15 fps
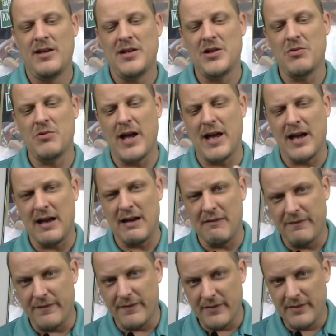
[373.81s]
You
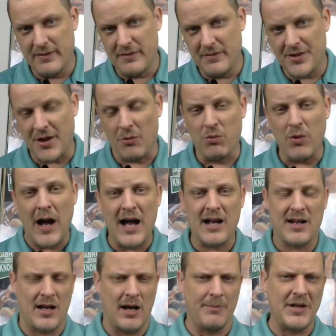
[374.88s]
have The
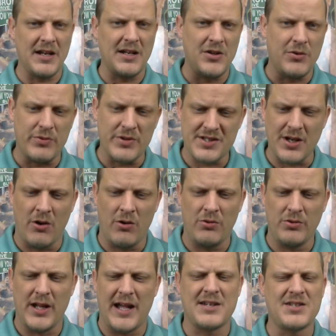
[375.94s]
Rock coming into his
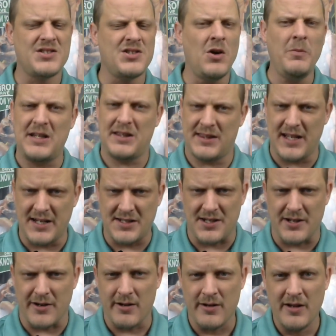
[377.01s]
own, like so many things
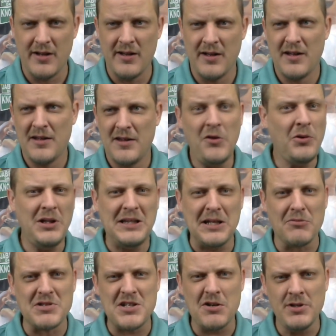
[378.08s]
here. The only thing
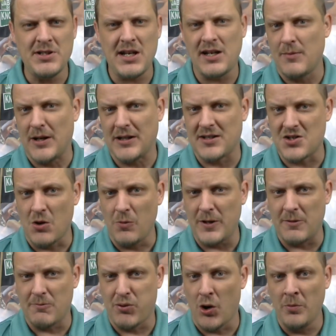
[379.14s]
that was irritating about this
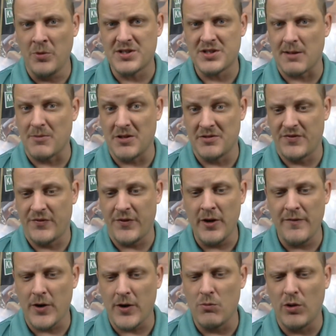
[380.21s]
opening promo segment, it was
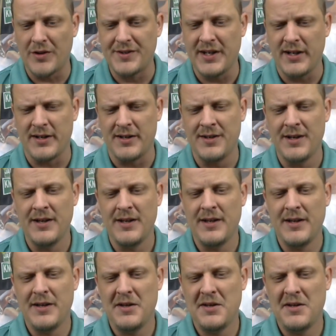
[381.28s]
very, very well done,
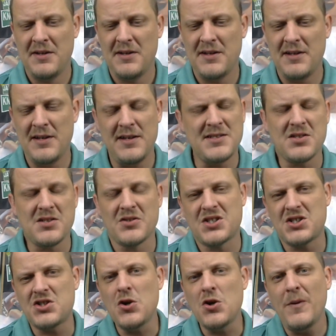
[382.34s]
is those
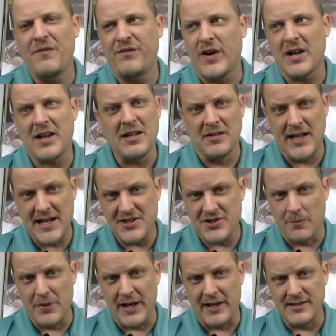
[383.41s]
stupid fucking
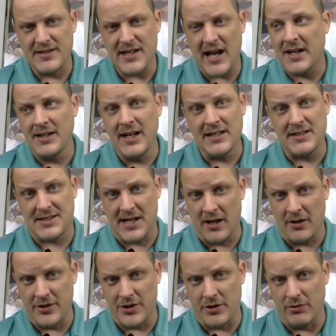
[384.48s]
laser pens. I cannot
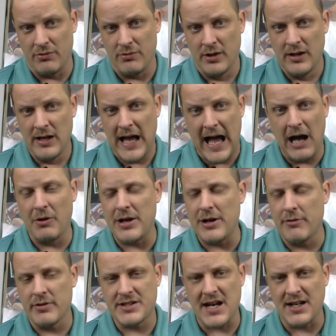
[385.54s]
tell you how
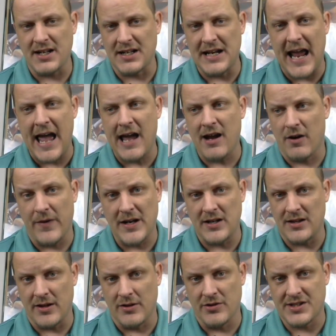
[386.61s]
irritating and
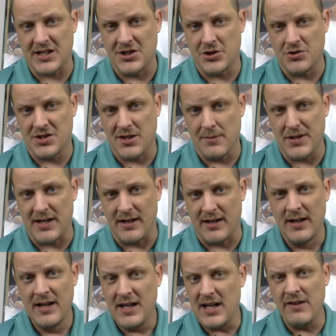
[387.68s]
aggravating those things used to be.
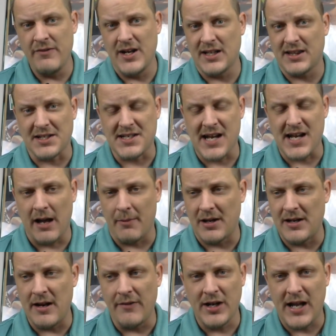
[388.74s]
Even at the time, I
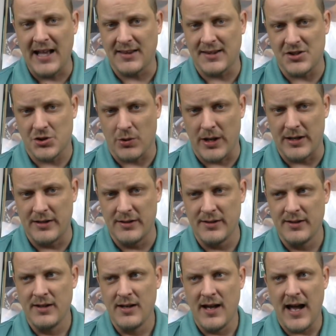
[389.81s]
never got the trend.
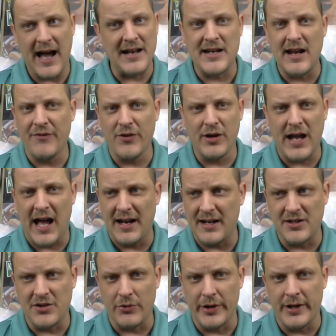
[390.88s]
I never got
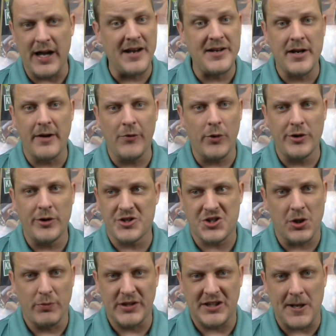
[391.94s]
into it. I never
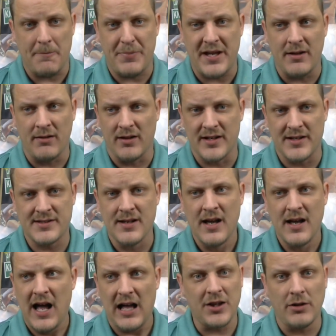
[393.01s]
understood what the appeal was.
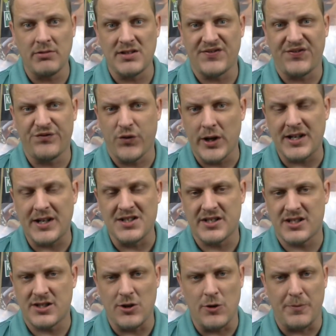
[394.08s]
I thought it was freaking
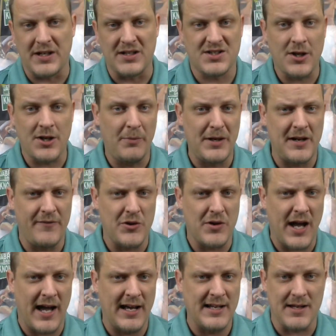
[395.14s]
stupid. And so many of you
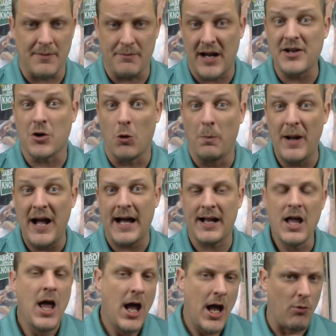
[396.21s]
guys that might go
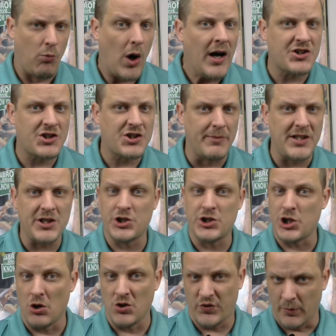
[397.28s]
back and watch some of these
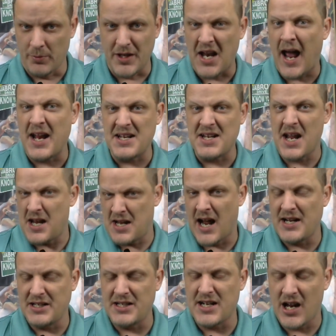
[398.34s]
shows from the 98,
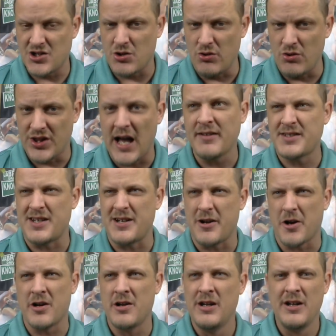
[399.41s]
99, 2000
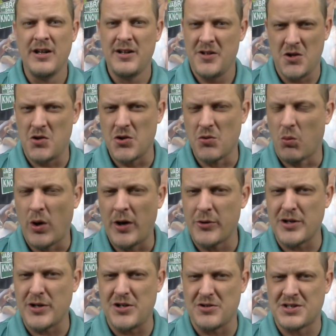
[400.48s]
era you're
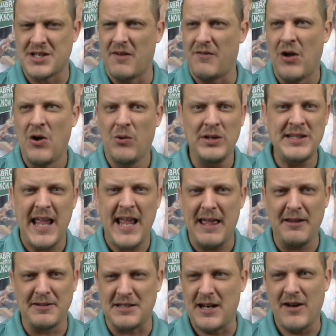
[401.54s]
wondering to yourself, what the
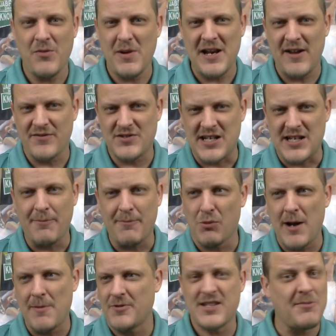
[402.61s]
hell? Did everybody have sniper
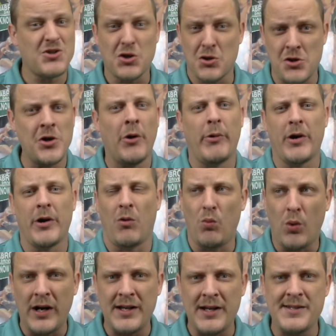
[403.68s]
rifles? I'm sure you know what it
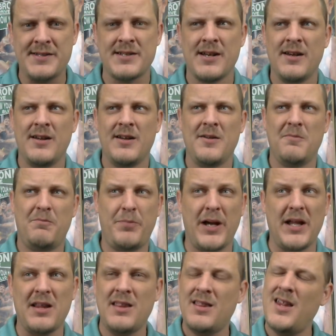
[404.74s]
was,
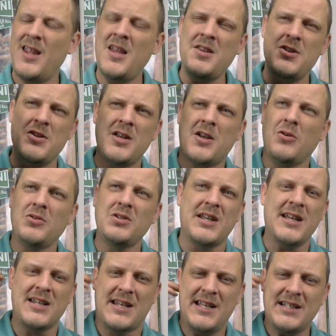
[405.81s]
but it, it, goes,
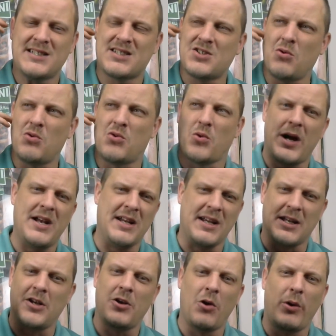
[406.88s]
it gets so grating
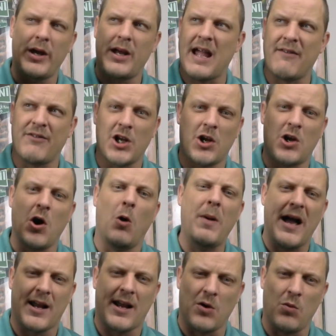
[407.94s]
and annoying having to go
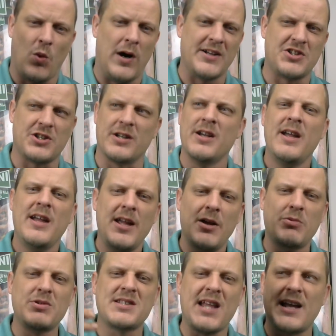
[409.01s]
back and watch it. It
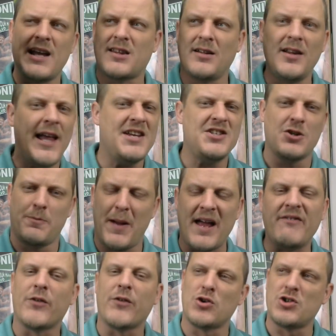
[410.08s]
was like the laser
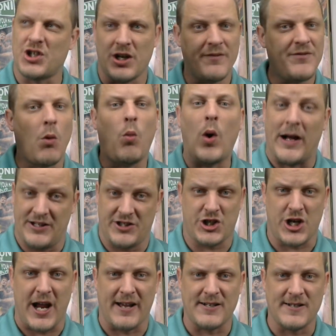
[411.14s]
pen version of the what
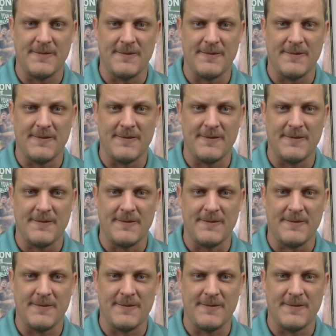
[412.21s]
chant.